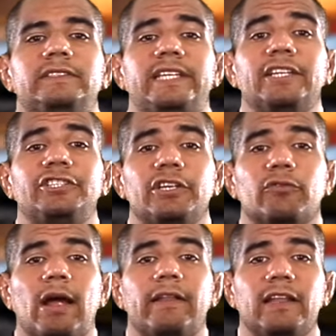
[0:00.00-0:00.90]
Tension
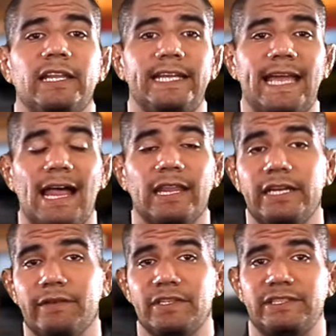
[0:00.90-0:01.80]
around the
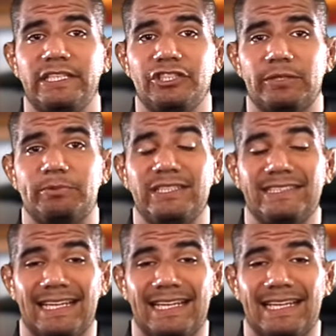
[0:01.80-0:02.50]
legality of the sea gypsies